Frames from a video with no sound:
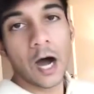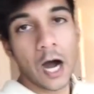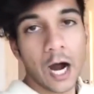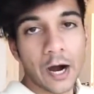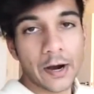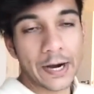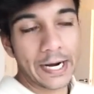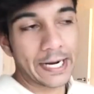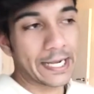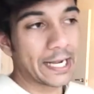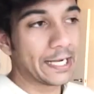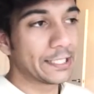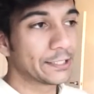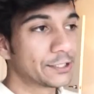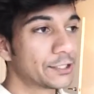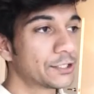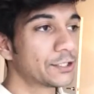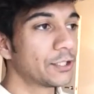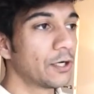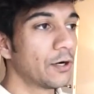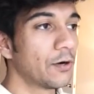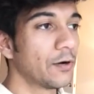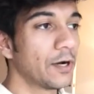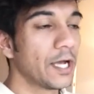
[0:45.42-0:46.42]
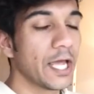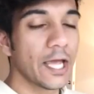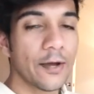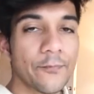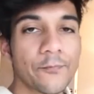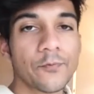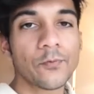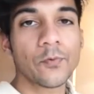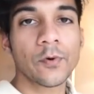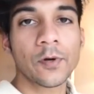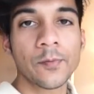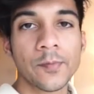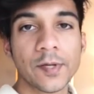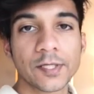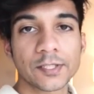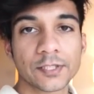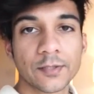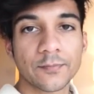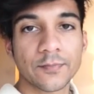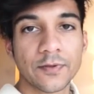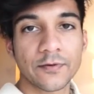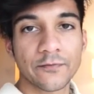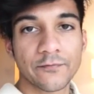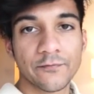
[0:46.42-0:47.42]
All right, guys, so if we wanna make
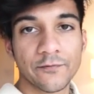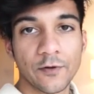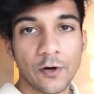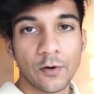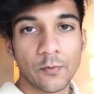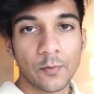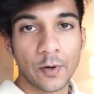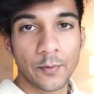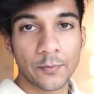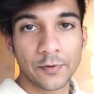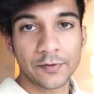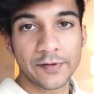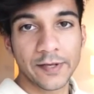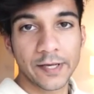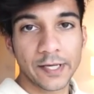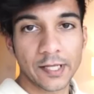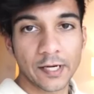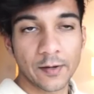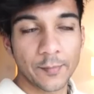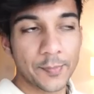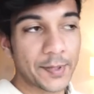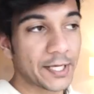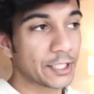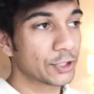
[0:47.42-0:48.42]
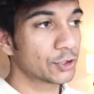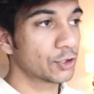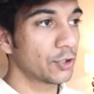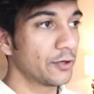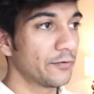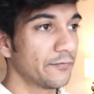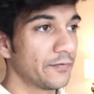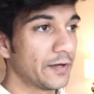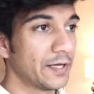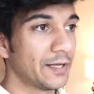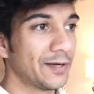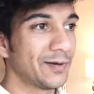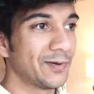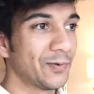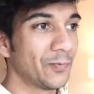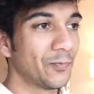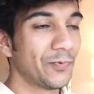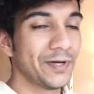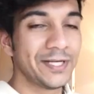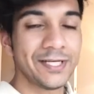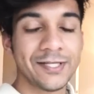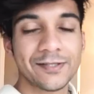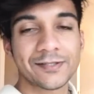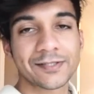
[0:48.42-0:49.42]
something float when we're taking a picture of it,
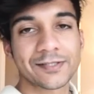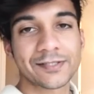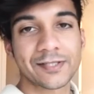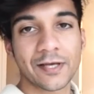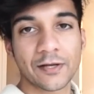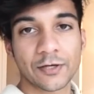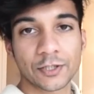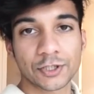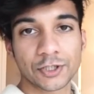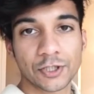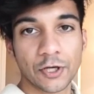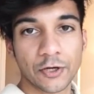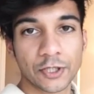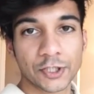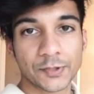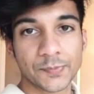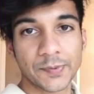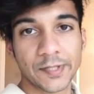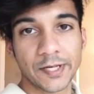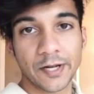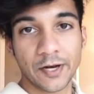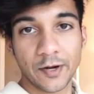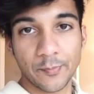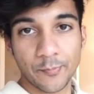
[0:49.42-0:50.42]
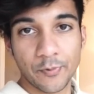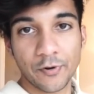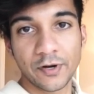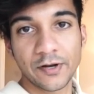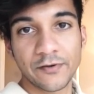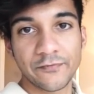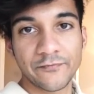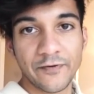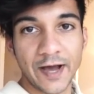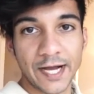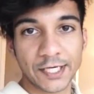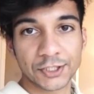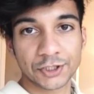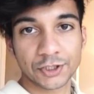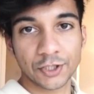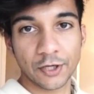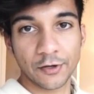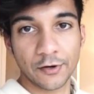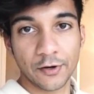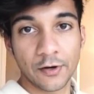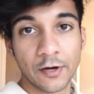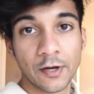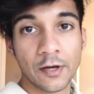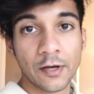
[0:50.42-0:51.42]
we need to set our shutter speed at a pretty fast
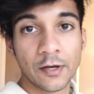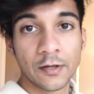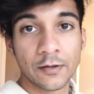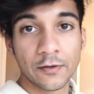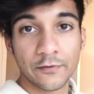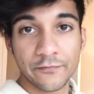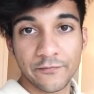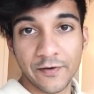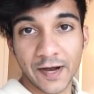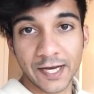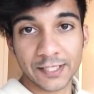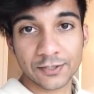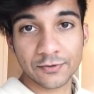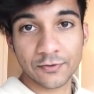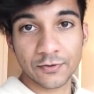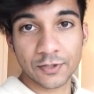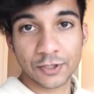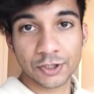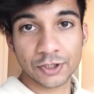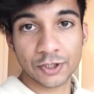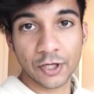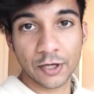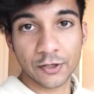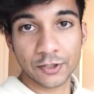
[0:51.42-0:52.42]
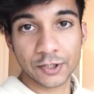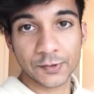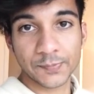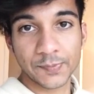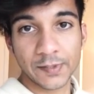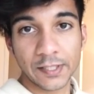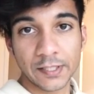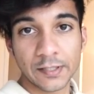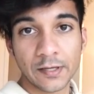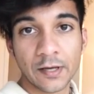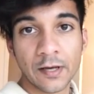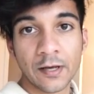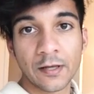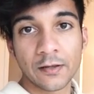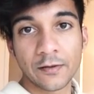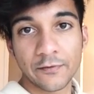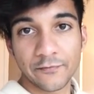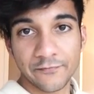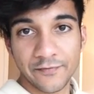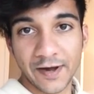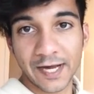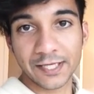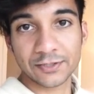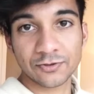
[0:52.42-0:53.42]
shutter. The faster the shutter speed, the
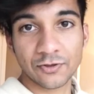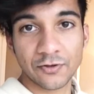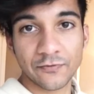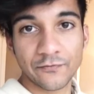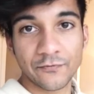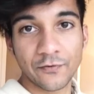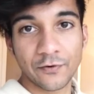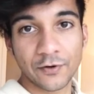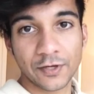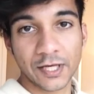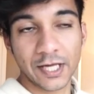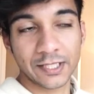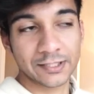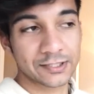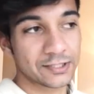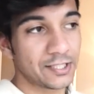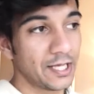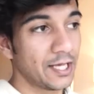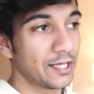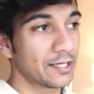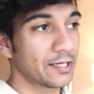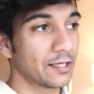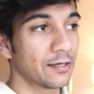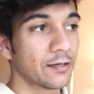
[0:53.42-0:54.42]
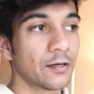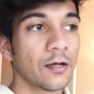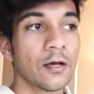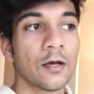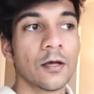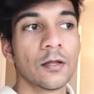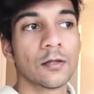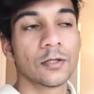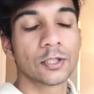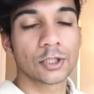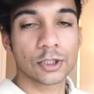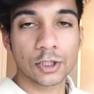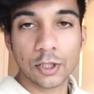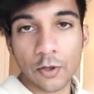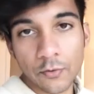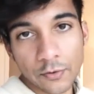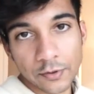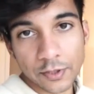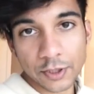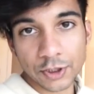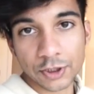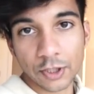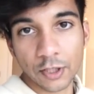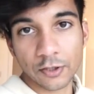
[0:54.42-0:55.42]
faster the photo gets taken. The
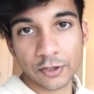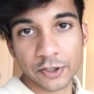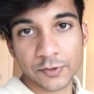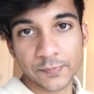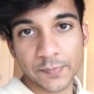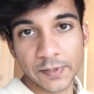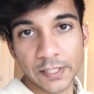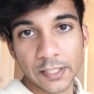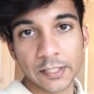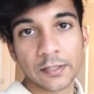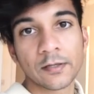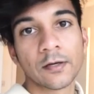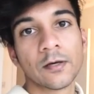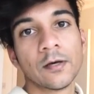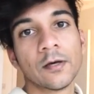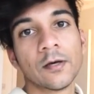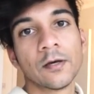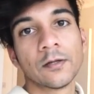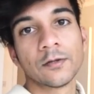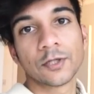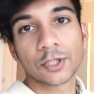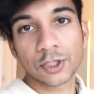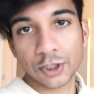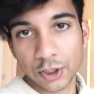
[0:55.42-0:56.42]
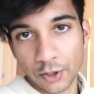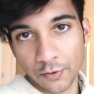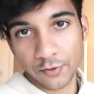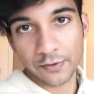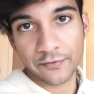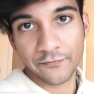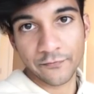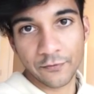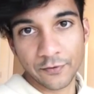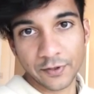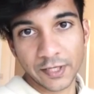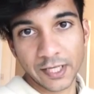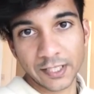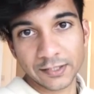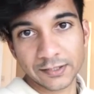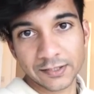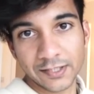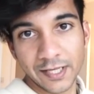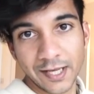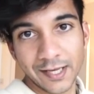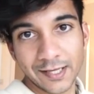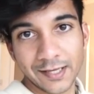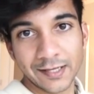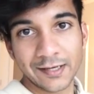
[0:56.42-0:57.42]
slower the shutter speed, the slower the photo gets
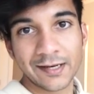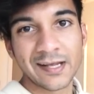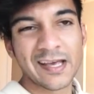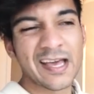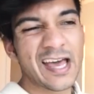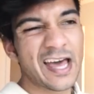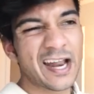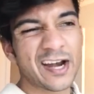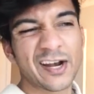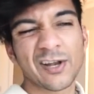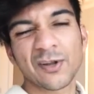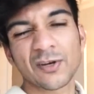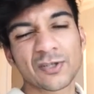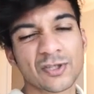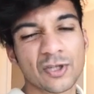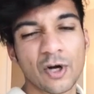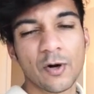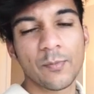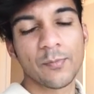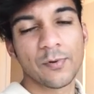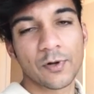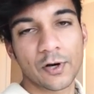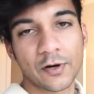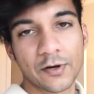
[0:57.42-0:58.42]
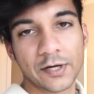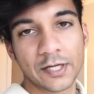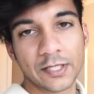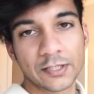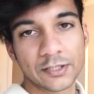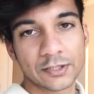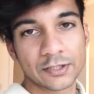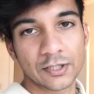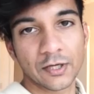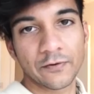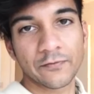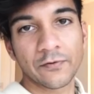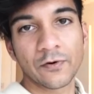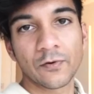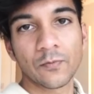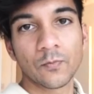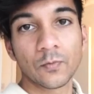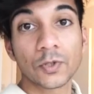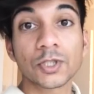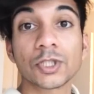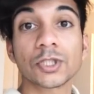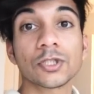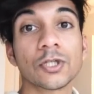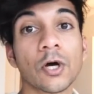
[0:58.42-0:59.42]
taken, and it looks all blurry and
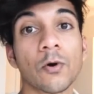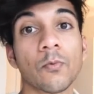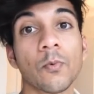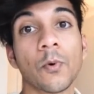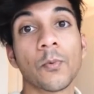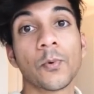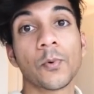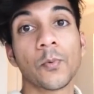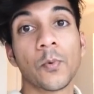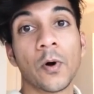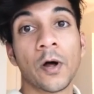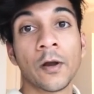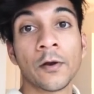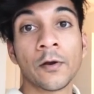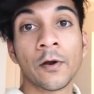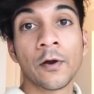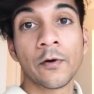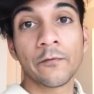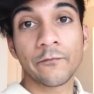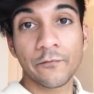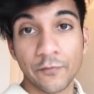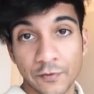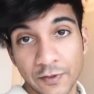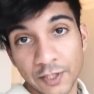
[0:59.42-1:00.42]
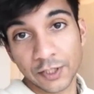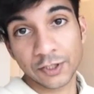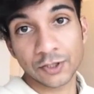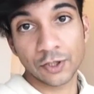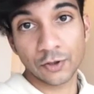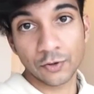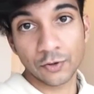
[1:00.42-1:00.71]
stuff, which is not what we want for this